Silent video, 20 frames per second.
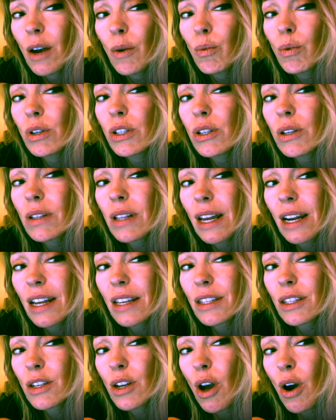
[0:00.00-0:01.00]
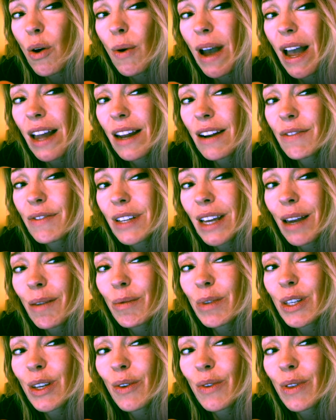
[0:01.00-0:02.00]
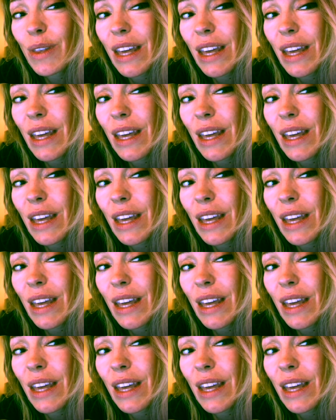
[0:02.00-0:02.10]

would you let us know ahead of time so